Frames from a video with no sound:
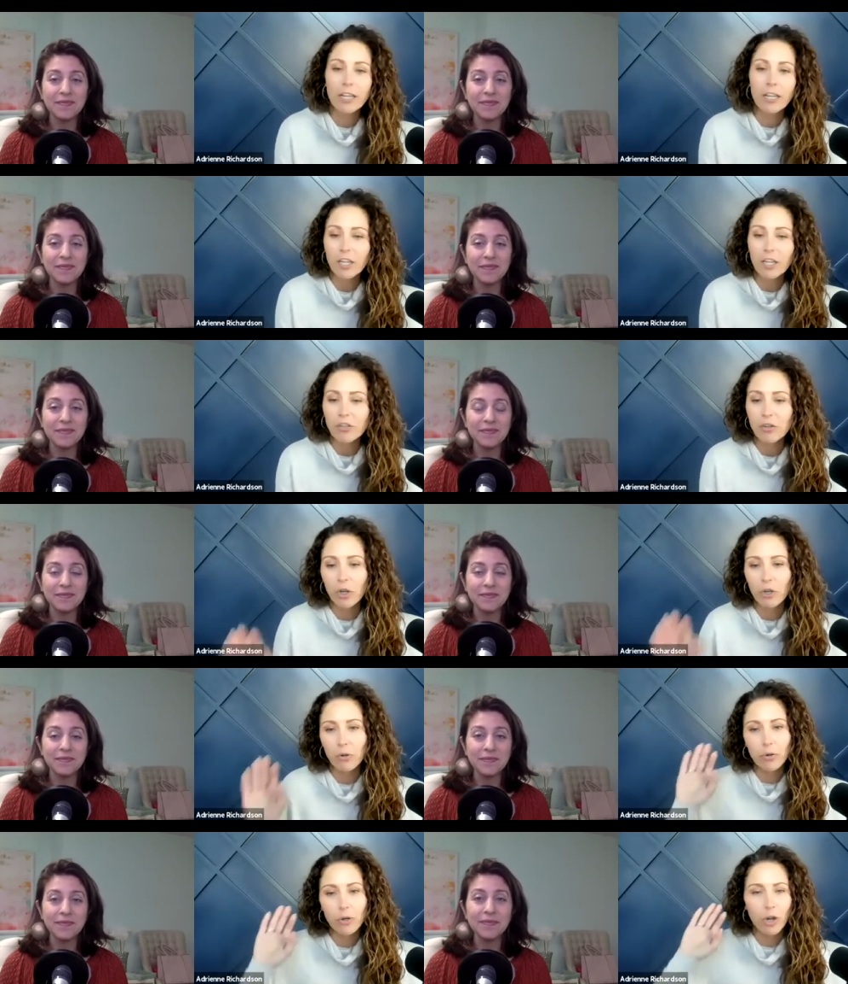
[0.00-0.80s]
Speaker 1: you
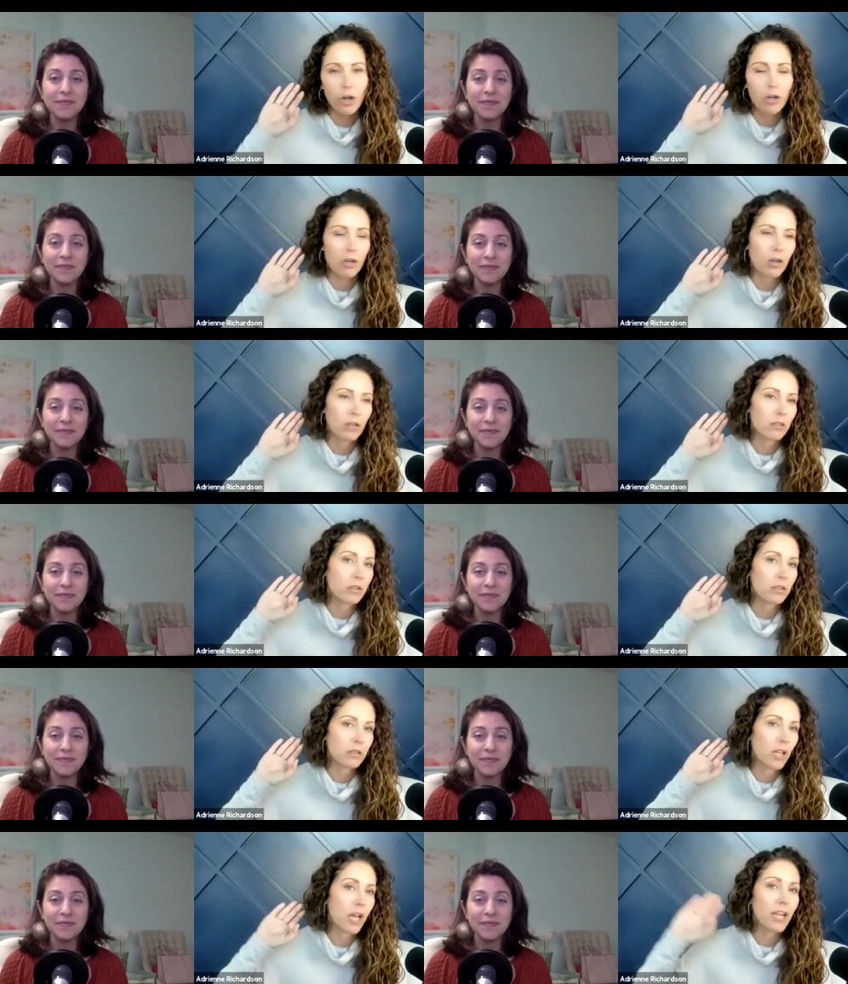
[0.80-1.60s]
know, uh,
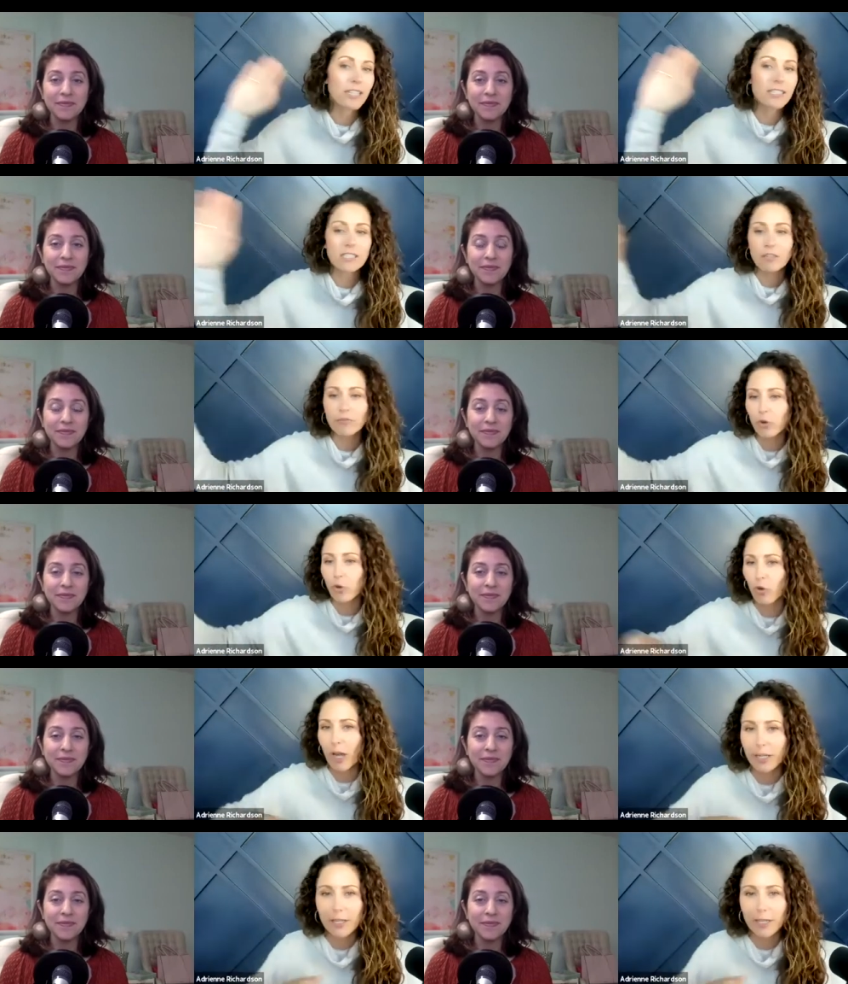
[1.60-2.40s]
lines of
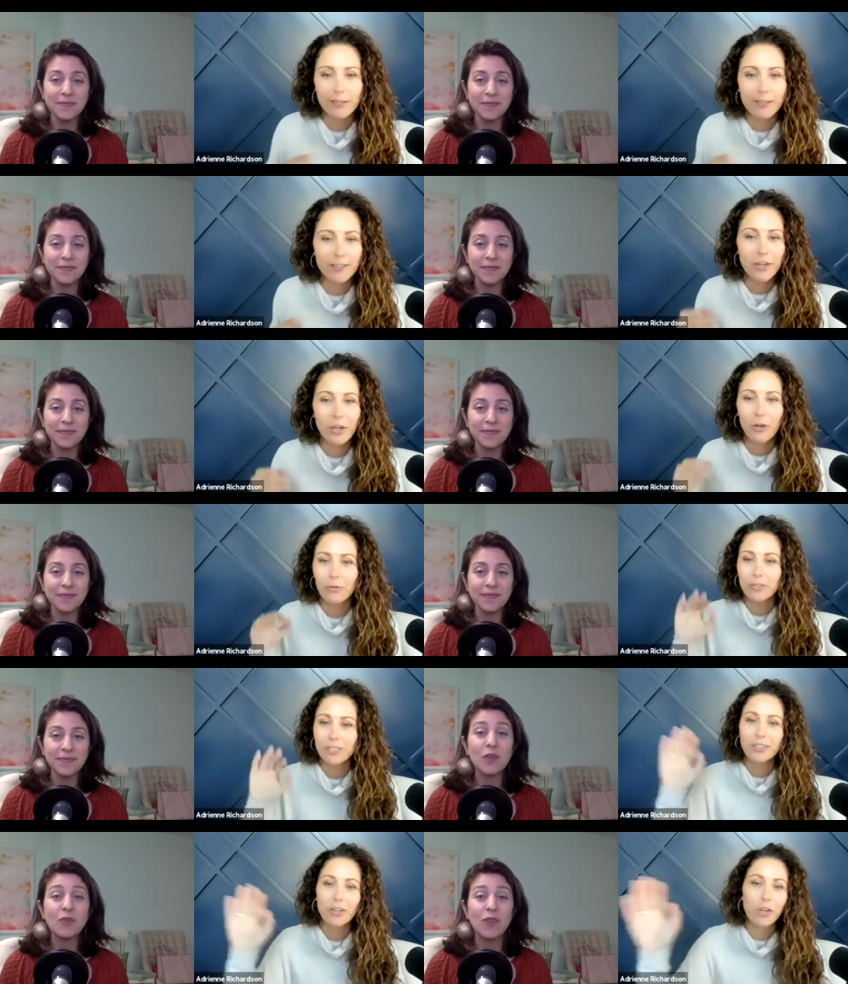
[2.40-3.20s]
credit, you know,
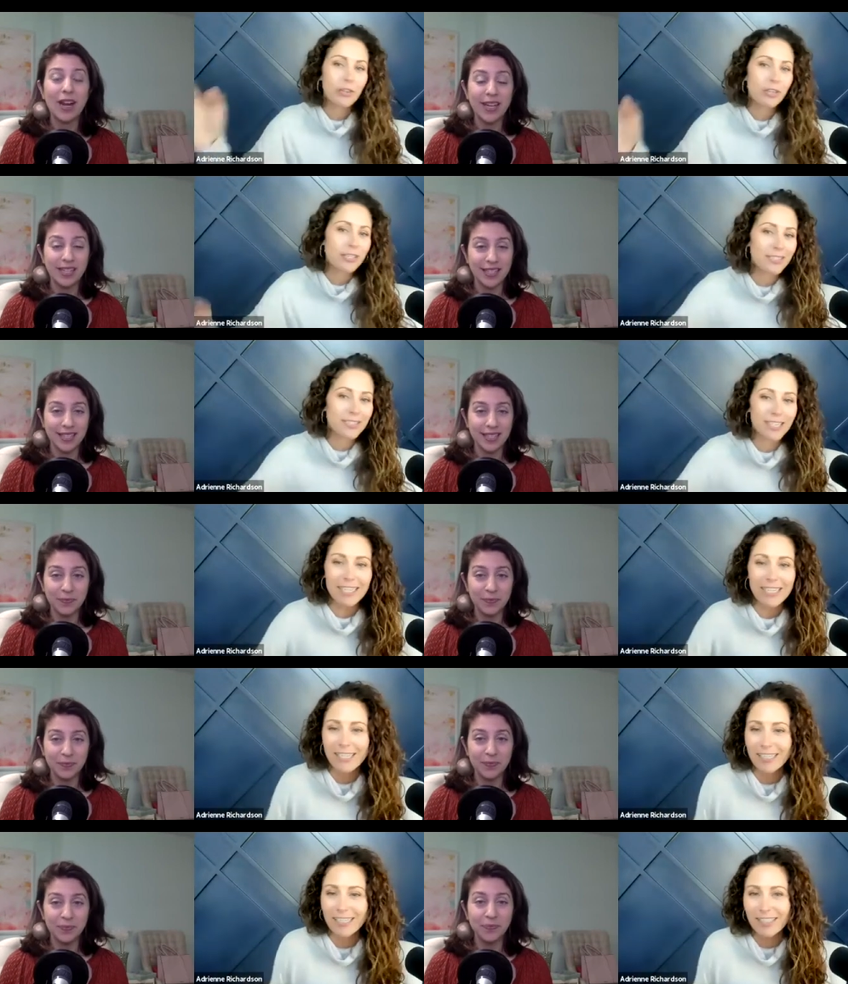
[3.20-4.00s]
did all these
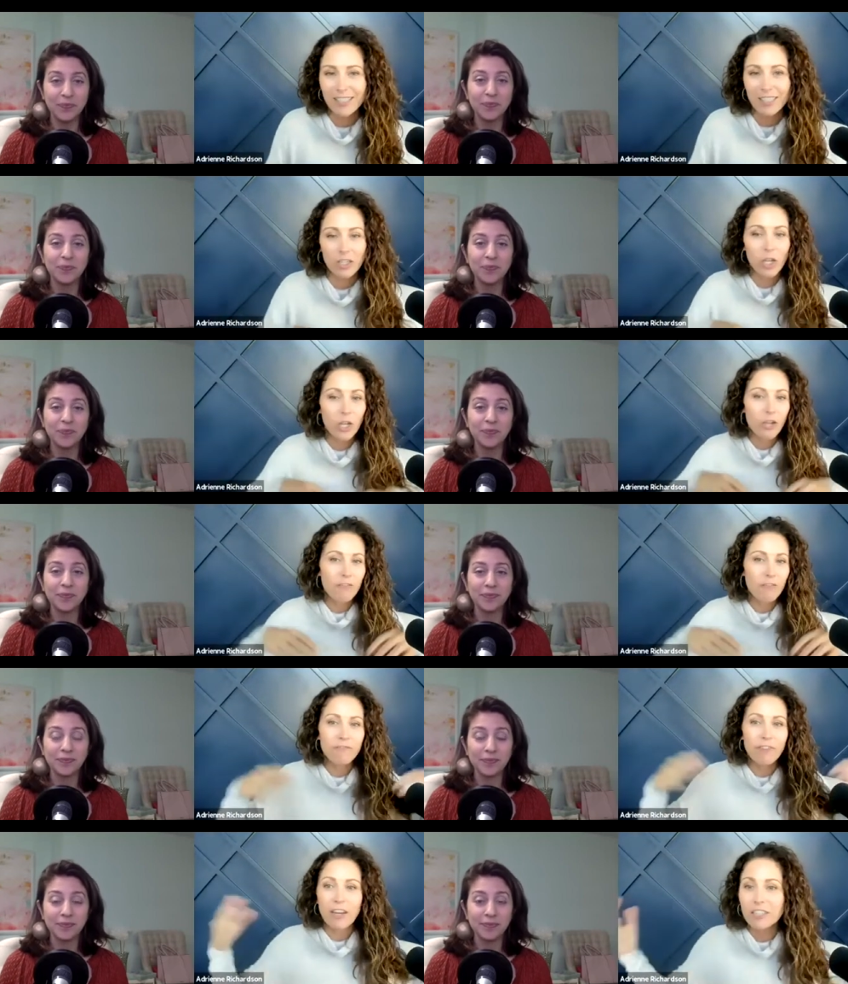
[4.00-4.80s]
things to
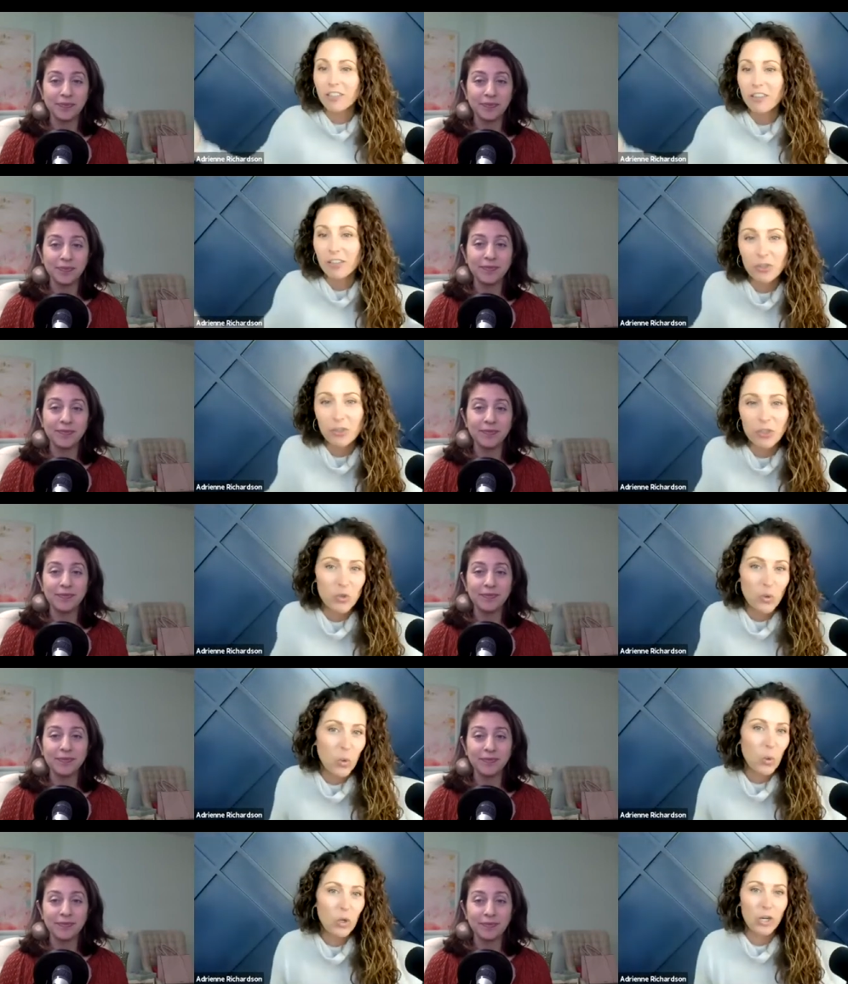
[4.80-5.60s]
fund their
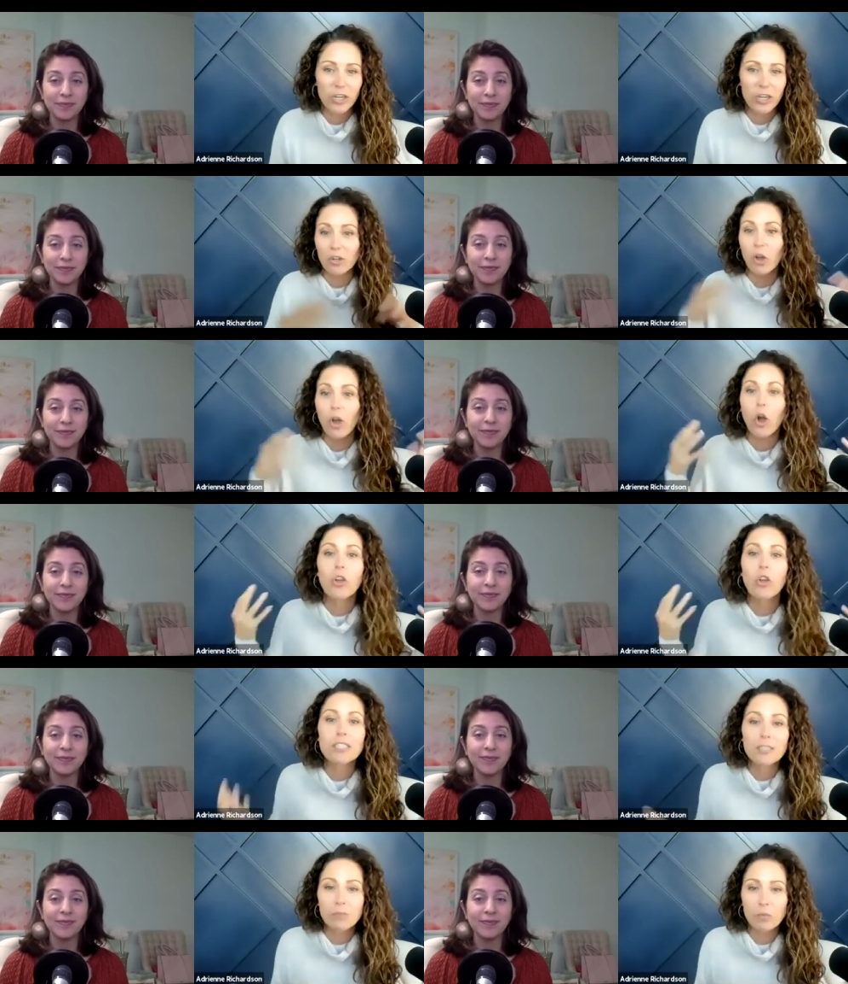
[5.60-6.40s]
store, you know, all
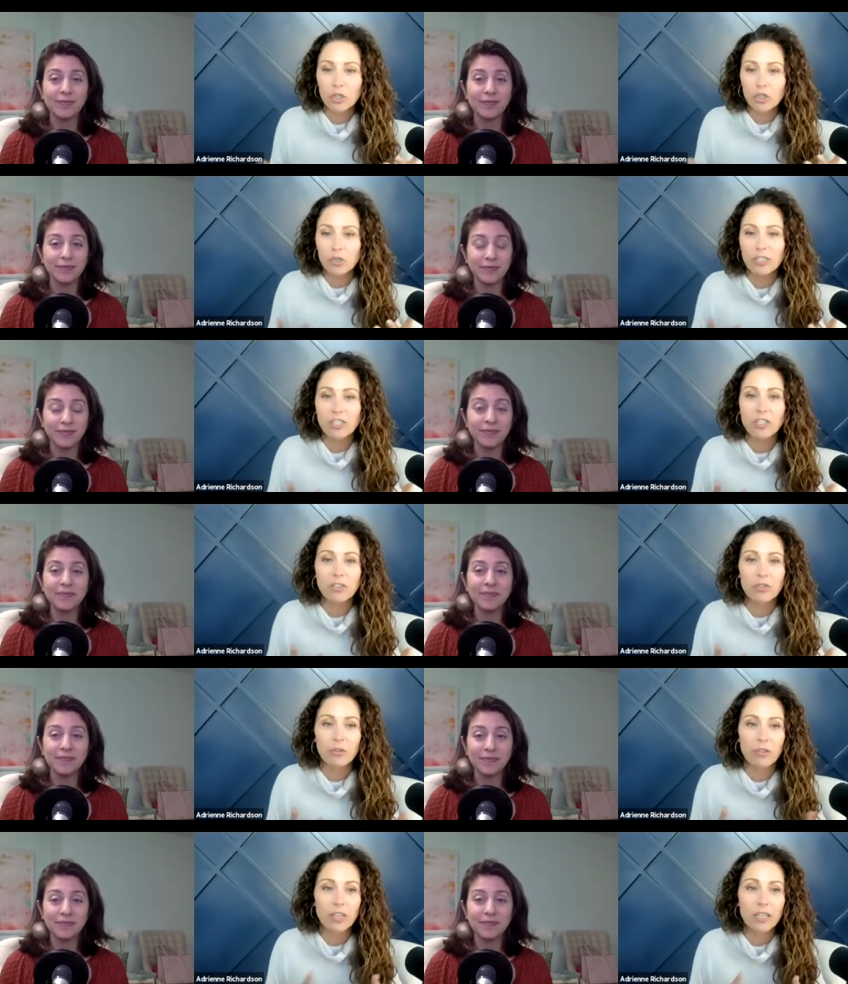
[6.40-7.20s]
these more
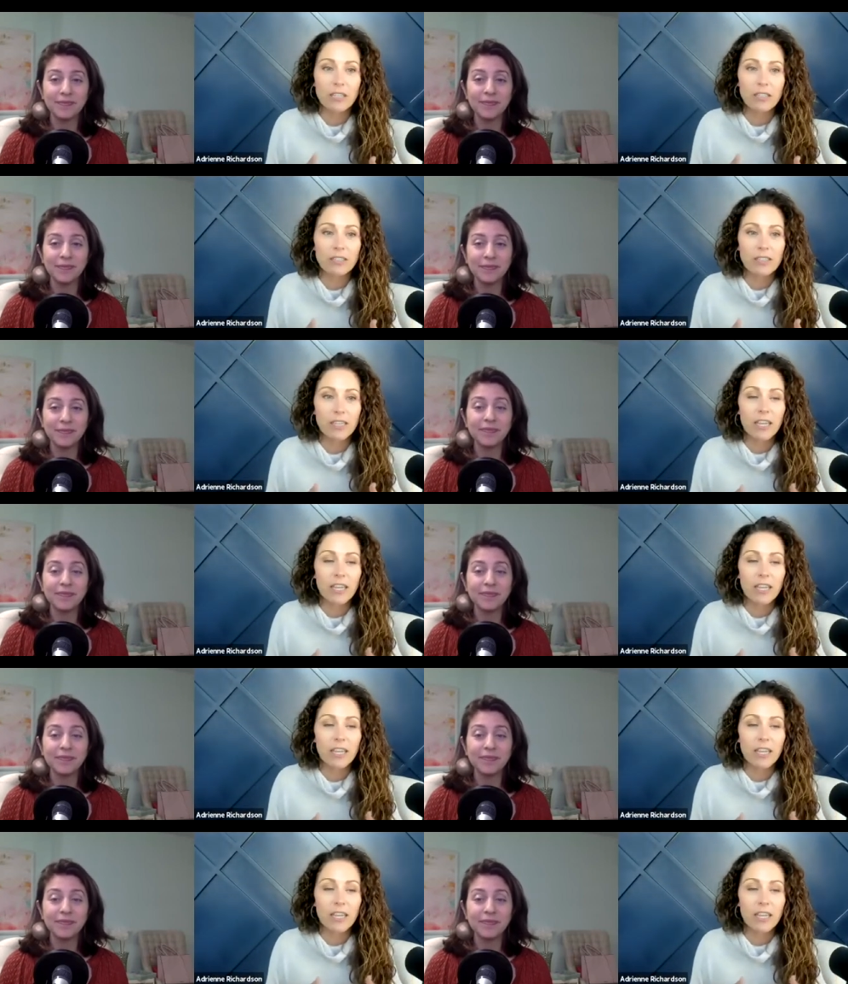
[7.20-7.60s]
traditional things.